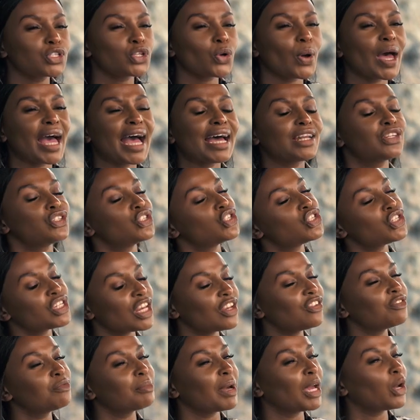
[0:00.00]
so I had to
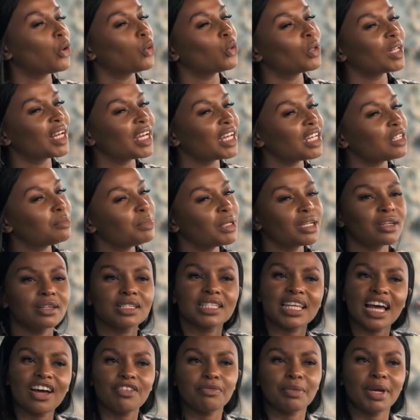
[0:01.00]
shave my whole head
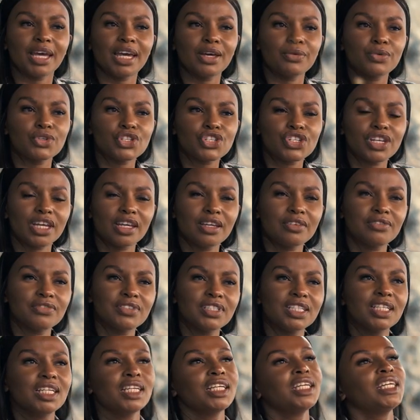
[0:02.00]
because half my head was
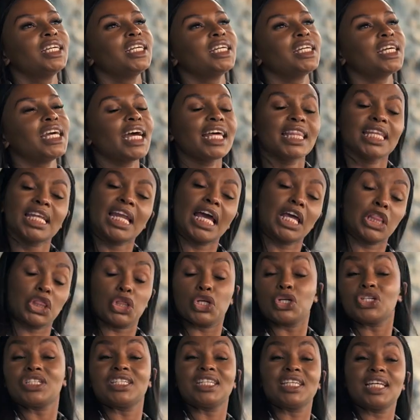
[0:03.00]
shaved. And then I
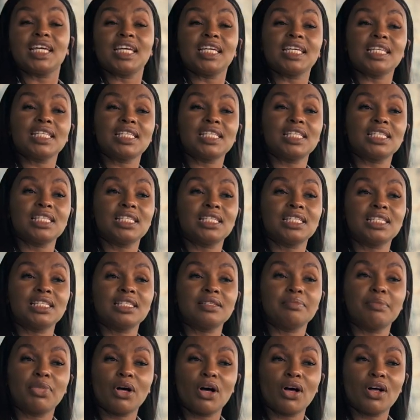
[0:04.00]
looked nice
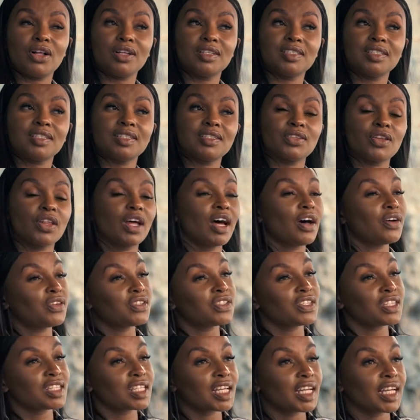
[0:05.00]
bald, so that I
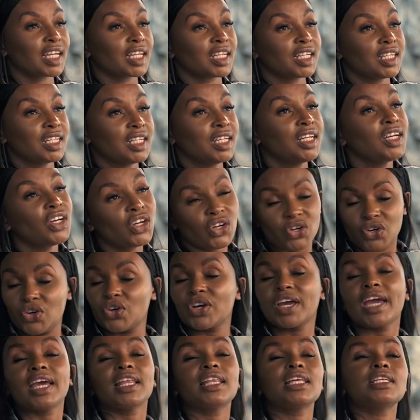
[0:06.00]
was just like,
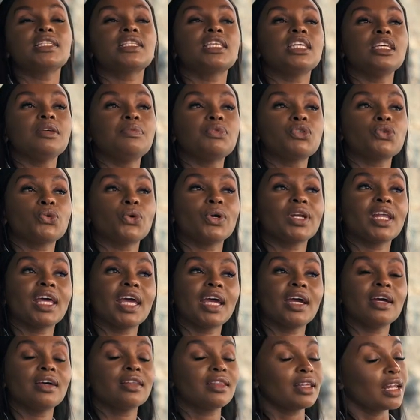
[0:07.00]
okay, let's keep short
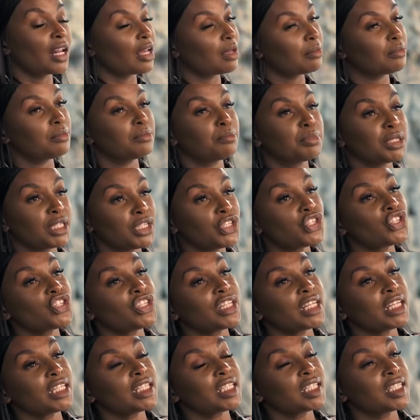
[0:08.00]
hair. Then I
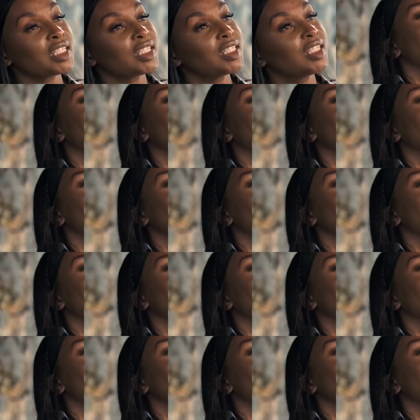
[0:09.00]
bleached it.